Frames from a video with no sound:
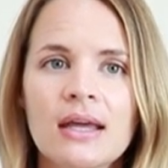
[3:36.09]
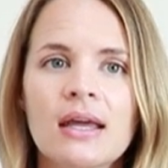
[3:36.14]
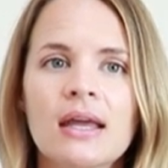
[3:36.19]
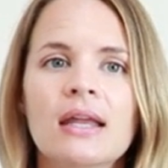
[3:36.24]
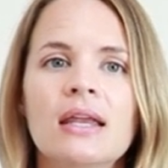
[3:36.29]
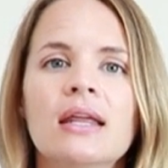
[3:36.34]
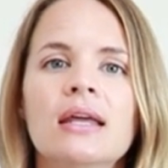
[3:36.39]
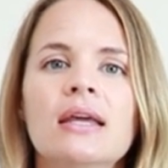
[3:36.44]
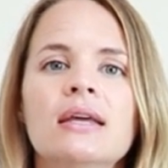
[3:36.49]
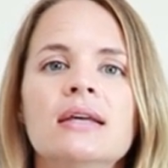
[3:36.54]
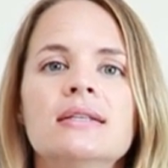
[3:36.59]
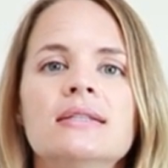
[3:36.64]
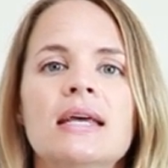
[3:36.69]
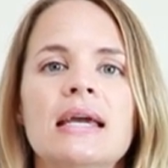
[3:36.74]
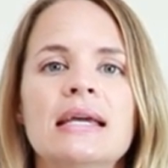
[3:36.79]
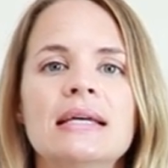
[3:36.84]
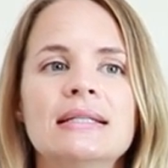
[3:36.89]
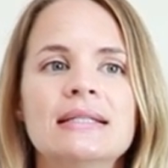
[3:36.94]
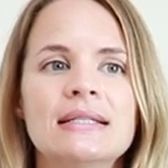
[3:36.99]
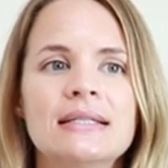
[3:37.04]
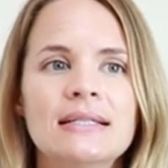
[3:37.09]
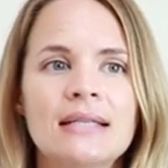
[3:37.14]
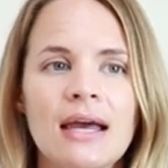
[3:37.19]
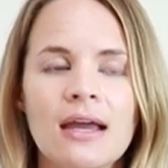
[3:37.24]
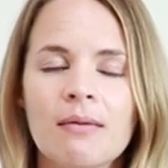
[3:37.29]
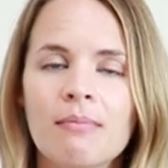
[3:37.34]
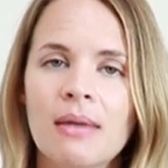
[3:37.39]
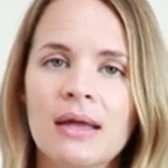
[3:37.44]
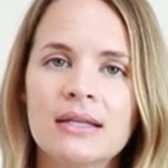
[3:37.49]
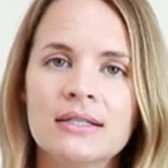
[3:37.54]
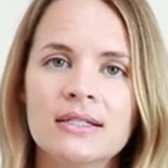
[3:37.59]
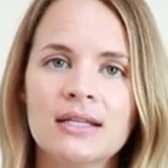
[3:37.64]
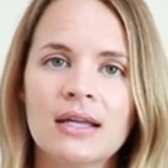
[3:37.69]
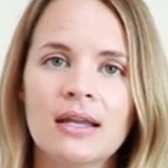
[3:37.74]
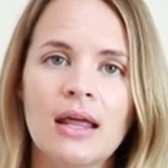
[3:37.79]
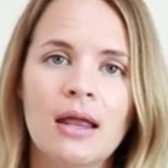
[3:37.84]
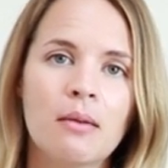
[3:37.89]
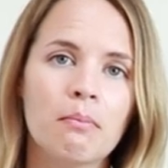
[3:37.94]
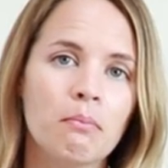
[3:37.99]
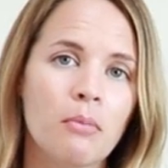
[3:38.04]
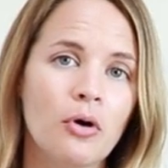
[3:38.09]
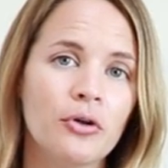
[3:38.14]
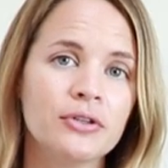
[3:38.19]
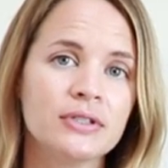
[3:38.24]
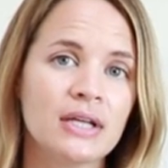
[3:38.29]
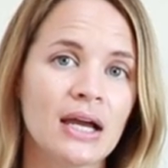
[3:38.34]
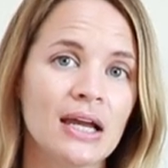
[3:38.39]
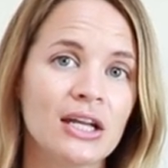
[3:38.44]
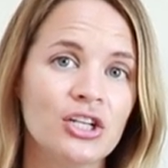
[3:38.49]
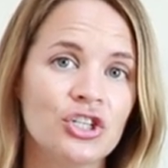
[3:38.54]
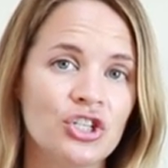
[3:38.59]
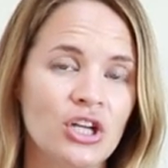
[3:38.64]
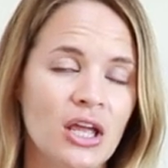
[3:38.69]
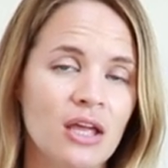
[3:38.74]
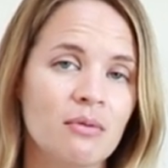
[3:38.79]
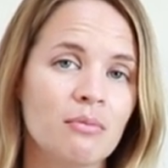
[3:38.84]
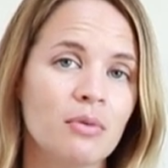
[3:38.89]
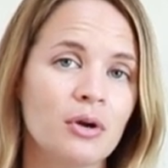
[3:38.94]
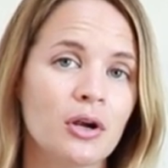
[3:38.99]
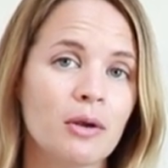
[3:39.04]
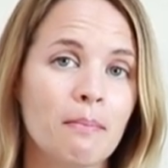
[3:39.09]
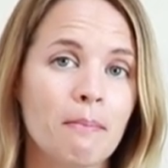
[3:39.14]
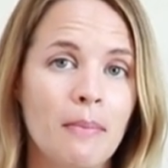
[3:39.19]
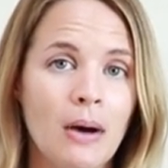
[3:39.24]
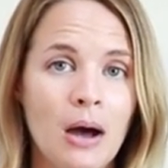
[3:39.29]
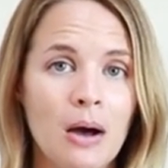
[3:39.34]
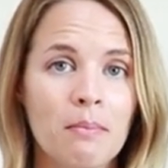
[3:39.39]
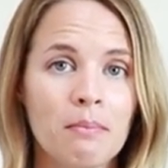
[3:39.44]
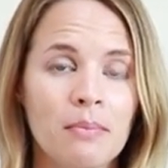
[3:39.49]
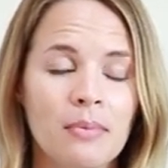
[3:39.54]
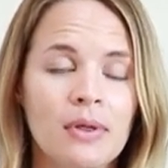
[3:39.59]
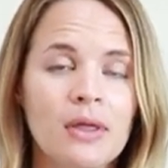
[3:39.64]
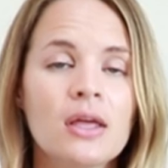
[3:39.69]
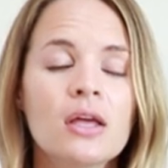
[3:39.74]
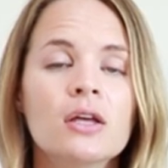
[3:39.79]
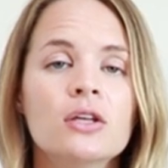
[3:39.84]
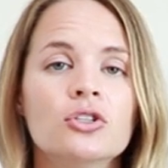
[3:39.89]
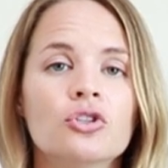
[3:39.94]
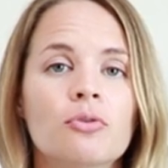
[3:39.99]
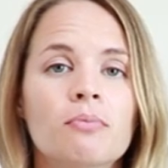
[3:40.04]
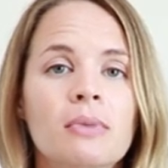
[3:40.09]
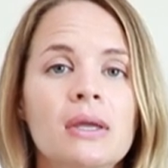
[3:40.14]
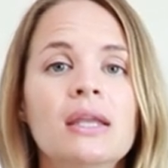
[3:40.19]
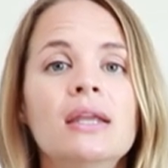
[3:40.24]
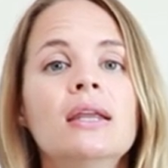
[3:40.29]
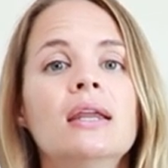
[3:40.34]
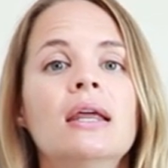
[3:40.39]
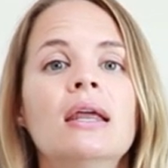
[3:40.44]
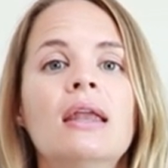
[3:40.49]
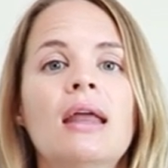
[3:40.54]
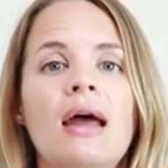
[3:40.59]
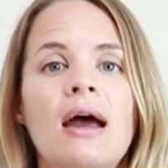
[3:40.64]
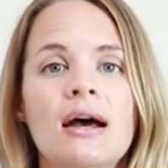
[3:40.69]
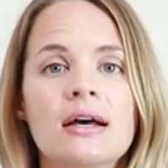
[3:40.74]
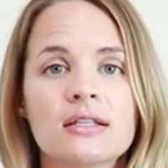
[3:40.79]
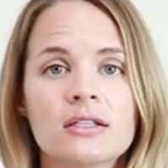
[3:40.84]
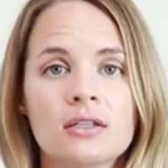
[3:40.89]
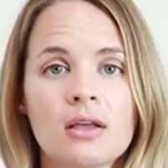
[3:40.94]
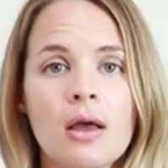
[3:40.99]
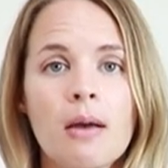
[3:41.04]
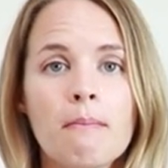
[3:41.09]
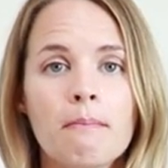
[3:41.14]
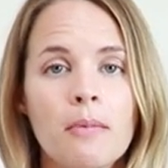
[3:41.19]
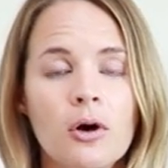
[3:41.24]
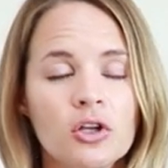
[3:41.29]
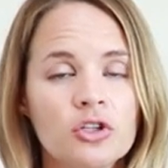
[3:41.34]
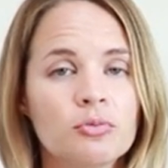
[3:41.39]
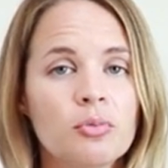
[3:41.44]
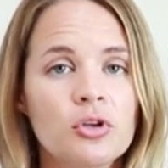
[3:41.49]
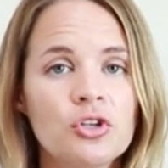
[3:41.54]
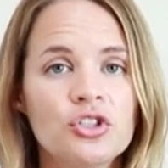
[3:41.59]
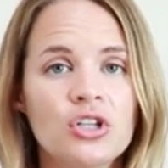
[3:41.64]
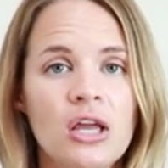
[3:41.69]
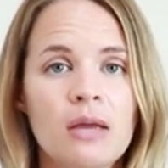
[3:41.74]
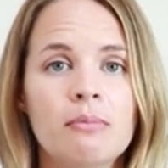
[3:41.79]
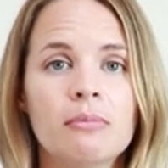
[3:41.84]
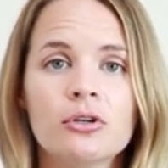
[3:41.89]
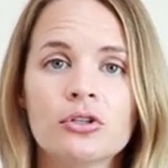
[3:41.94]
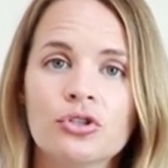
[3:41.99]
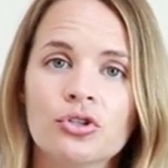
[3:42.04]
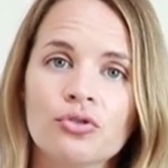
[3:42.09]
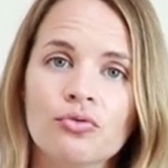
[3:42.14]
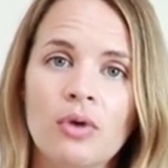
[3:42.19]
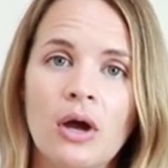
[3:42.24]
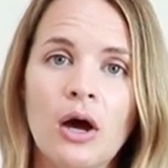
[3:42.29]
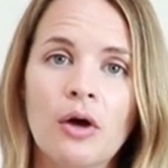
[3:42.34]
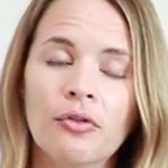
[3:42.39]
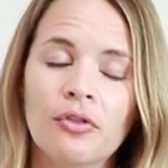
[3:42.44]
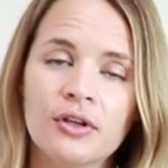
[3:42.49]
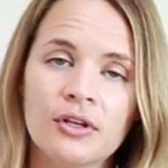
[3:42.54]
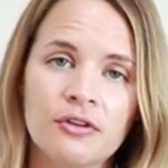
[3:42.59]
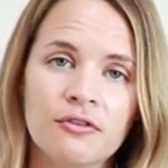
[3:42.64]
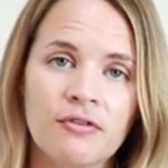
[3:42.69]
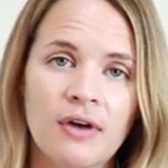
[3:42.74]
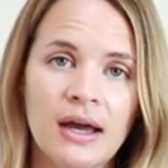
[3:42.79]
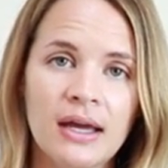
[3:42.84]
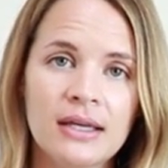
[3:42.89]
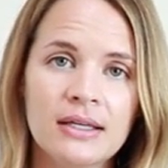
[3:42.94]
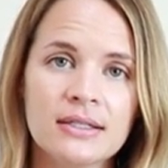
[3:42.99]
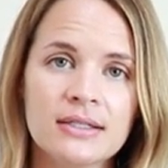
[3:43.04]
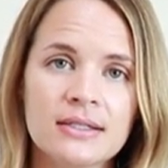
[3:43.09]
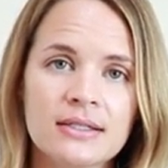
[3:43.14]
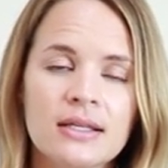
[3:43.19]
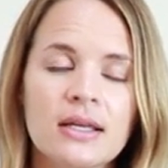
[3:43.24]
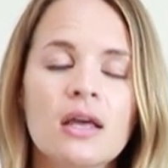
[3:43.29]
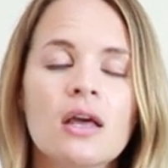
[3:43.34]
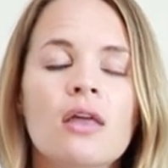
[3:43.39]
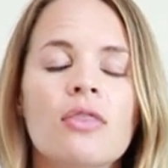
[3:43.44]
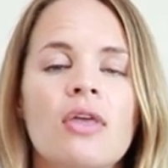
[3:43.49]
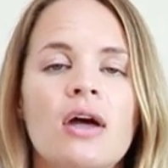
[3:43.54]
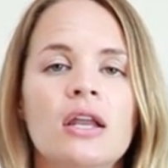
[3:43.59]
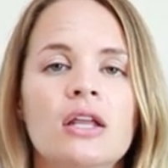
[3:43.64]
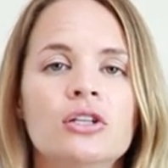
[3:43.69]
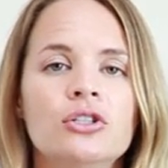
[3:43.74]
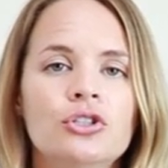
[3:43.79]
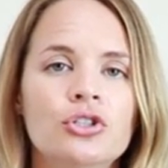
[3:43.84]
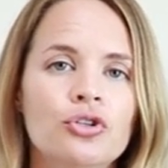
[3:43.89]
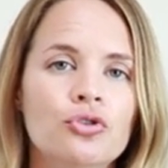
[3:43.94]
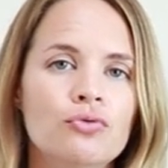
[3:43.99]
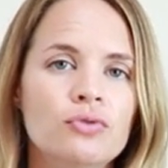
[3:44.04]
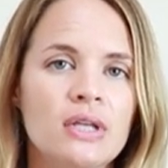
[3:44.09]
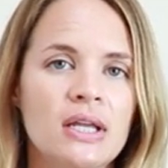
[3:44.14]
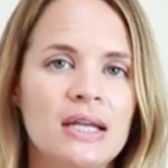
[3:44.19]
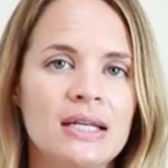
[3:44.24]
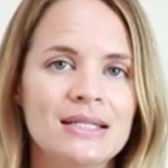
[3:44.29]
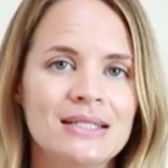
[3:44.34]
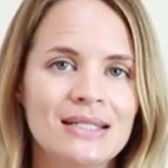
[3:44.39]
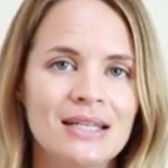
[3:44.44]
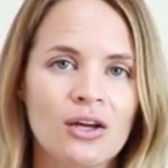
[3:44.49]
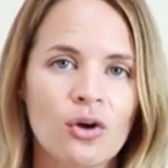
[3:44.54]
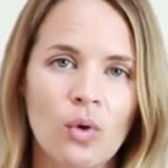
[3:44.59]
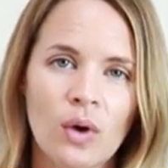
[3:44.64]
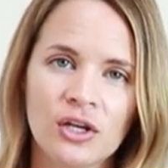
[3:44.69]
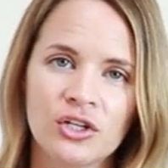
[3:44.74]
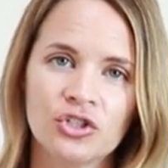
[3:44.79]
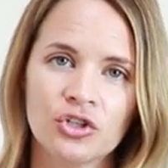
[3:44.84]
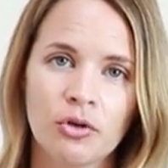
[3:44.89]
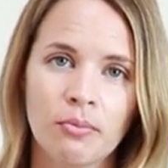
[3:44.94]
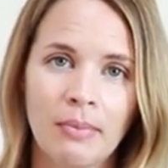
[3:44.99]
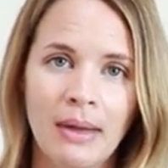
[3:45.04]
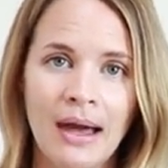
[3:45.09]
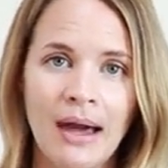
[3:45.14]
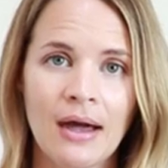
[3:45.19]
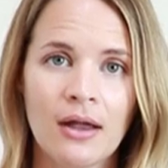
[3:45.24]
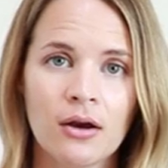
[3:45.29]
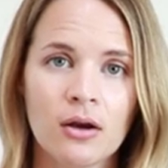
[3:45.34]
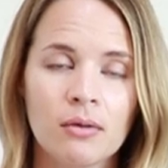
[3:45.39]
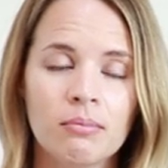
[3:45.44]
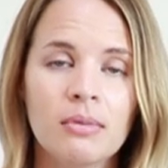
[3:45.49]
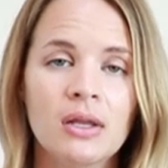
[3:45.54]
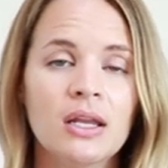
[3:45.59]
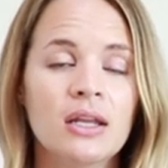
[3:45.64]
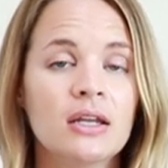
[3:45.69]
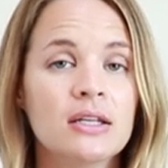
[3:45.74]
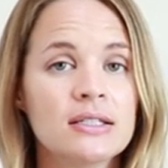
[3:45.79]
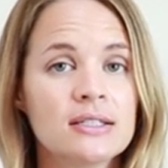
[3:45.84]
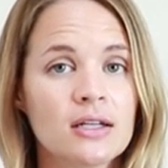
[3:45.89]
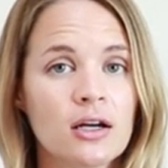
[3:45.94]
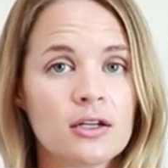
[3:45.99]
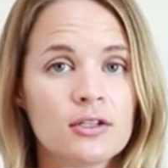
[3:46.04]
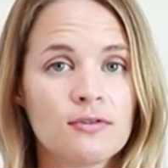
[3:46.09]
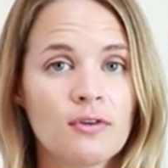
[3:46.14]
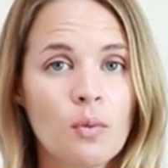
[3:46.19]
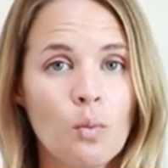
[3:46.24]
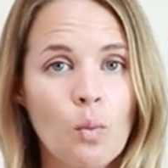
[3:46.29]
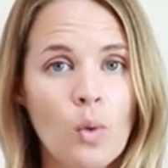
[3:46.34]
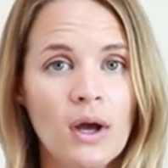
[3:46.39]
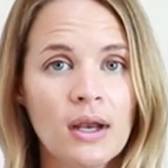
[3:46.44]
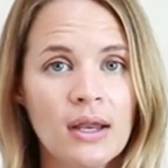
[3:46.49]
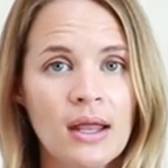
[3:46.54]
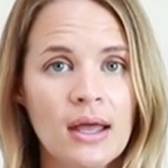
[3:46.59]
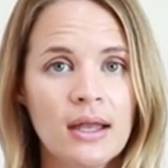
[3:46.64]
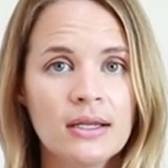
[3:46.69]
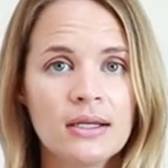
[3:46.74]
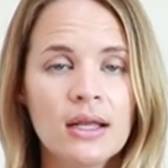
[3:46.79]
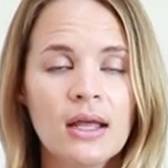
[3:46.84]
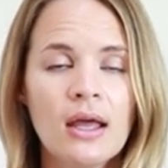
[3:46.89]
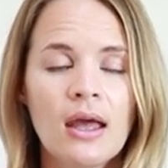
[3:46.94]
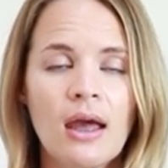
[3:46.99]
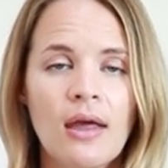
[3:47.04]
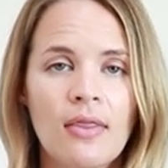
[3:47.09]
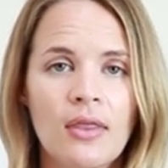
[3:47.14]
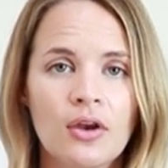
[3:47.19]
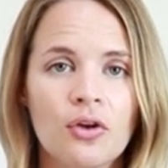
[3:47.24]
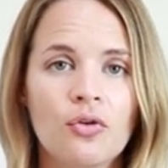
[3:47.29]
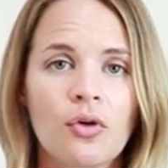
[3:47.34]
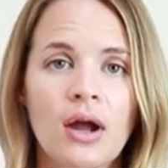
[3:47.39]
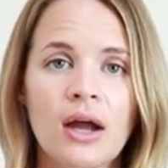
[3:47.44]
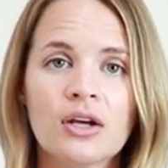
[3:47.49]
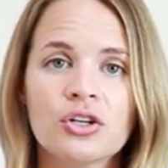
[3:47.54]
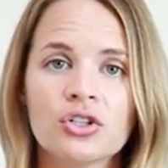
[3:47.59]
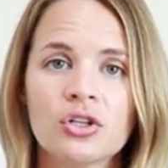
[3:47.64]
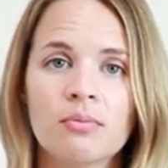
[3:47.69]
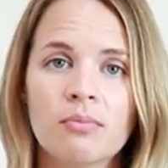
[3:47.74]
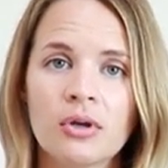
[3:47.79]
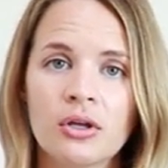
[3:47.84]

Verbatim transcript: It is a segmented and multi-chambered pump. So meaning it has multiple chambers throughout the device that is used in a sequential pattern, meaning it starts from one end and then gradually